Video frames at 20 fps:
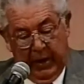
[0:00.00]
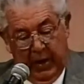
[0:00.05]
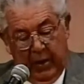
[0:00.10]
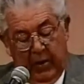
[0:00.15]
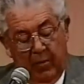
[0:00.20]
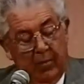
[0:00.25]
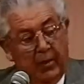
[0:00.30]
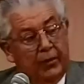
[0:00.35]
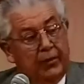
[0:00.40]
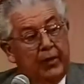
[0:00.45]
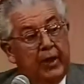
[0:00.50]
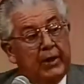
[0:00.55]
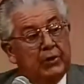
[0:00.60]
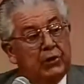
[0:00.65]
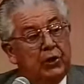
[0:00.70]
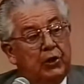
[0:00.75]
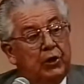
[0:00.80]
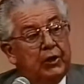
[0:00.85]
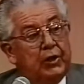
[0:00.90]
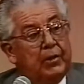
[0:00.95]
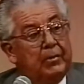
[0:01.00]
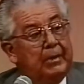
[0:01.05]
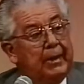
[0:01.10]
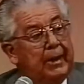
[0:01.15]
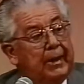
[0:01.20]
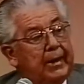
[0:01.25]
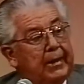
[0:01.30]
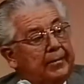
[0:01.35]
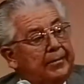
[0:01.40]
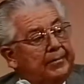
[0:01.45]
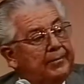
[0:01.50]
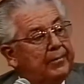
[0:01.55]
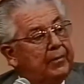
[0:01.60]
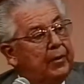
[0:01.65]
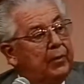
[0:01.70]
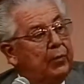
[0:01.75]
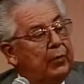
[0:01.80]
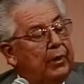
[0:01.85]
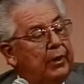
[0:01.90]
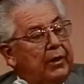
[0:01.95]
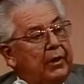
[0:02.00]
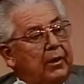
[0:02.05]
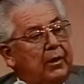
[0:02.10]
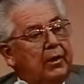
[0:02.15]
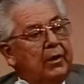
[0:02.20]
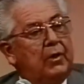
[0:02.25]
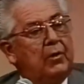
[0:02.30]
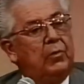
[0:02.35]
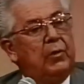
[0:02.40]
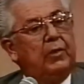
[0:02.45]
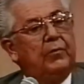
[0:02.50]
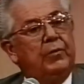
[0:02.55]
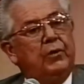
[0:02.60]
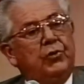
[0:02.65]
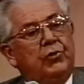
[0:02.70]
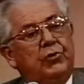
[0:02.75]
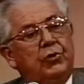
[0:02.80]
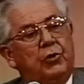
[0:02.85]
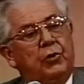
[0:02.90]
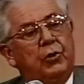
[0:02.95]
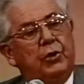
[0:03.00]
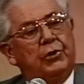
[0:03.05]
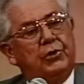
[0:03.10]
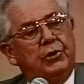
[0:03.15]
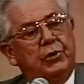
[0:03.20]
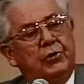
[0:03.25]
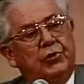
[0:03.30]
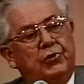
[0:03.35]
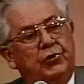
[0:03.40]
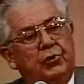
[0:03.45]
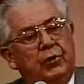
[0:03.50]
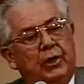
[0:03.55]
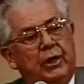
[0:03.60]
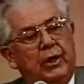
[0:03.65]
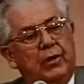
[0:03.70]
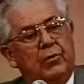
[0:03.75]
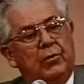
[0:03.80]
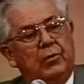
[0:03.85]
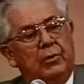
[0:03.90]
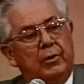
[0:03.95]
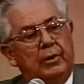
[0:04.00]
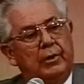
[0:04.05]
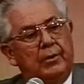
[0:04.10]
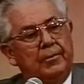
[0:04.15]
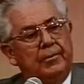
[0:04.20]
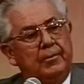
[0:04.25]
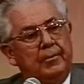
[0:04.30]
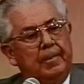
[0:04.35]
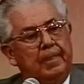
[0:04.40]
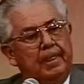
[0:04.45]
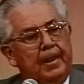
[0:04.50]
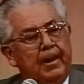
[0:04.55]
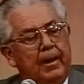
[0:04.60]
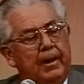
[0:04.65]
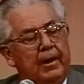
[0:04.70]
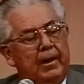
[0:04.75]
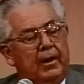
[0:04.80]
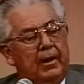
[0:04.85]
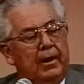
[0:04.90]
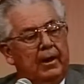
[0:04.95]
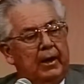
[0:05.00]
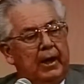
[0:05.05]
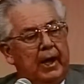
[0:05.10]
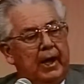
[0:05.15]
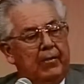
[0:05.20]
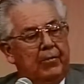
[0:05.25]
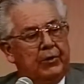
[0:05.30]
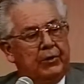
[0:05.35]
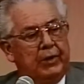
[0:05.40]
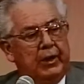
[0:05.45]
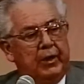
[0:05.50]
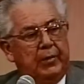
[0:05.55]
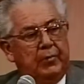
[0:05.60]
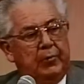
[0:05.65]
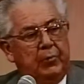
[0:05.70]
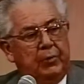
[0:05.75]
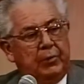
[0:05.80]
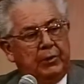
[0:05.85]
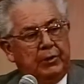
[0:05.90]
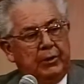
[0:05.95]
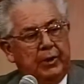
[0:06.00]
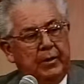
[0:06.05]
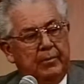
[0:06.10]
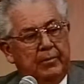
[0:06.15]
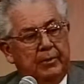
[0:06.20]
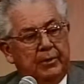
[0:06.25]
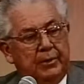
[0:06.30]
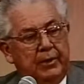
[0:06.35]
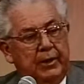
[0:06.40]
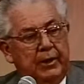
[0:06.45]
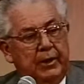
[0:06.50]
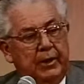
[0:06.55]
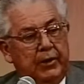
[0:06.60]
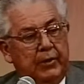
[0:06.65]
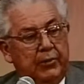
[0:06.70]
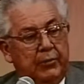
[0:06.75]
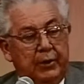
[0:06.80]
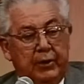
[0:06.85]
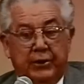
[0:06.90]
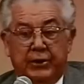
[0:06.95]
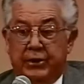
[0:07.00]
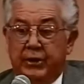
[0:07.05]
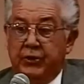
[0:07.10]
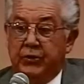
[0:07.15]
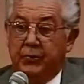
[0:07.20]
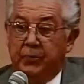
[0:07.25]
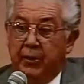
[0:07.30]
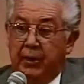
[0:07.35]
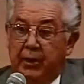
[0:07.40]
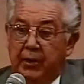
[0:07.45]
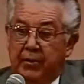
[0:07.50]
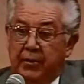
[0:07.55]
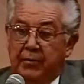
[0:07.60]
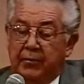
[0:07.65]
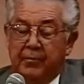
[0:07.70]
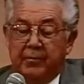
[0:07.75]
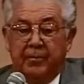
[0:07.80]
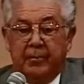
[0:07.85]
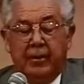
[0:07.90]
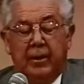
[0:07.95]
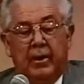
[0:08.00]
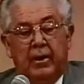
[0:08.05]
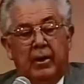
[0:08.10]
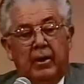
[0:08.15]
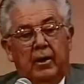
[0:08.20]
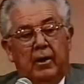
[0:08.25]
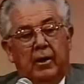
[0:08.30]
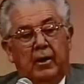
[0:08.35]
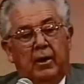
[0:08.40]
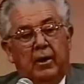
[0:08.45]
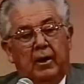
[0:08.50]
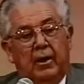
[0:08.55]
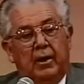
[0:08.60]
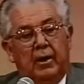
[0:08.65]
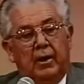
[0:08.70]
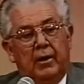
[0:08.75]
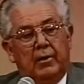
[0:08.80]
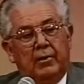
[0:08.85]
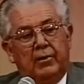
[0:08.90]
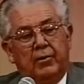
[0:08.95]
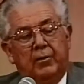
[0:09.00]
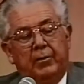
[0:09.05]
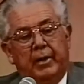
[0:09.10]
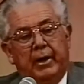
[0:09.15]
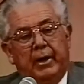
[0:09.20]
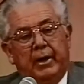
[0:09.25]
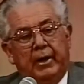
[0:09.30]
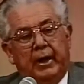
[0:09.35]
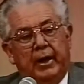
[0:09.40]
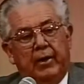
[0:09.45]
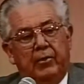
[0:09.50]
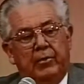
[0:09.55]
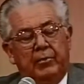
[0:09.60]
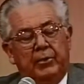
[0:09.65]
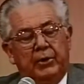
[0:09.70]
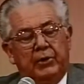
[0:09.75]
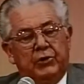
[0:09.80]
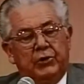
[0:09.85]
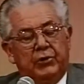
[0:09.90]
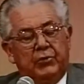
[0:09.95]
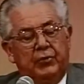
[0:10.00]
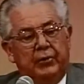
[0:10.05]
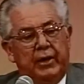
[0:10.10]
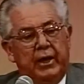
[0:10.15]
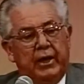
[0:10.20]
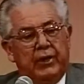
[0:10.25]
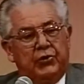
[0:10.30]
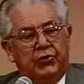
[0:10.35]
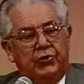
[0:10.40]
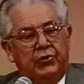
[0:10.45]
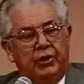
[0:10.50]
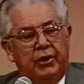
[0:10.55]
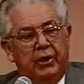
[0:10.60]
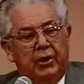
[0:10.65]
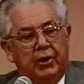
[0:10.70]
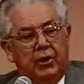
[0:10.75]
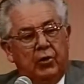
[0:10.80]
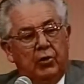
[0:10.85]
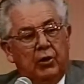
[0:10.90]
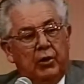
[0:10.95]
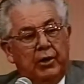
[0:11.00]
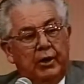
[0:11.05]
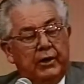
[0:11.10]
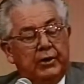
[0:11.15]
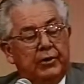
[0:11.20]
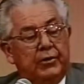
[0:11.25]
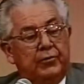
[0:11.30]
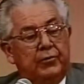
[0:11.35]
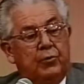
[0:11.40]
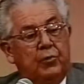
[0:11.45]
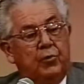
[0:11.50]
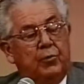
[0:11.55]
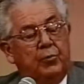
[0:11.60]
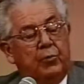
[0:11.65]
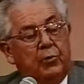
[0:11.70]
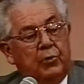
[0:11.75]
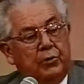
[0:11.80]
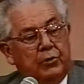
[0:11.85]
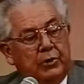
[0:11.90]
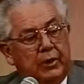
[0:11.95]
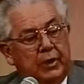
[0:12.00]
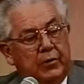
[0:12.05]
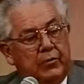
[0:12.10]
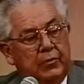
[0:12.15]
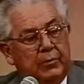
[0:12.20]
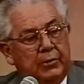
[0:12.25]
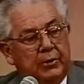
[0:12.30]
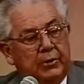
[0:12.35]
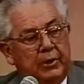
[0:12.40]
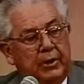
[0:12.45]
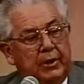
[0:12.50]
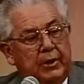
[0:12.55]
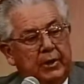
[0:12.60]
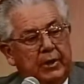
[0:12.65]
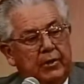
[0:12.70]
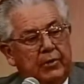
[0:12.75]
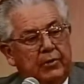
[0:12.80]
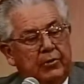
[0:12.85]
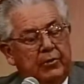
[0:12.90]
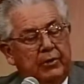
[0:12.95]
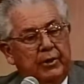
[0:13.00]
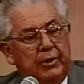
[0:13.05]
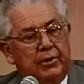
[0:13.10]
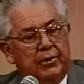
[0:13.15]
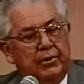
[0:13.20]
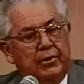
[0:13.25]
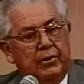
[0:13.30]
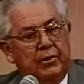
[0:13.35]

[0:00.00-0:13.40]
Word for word: But things are looking better. We, uh, we've enjoyed since July 1 an average 8.7% increase each month. Uh, to make our budget for next year, it only takes a 4.7% increase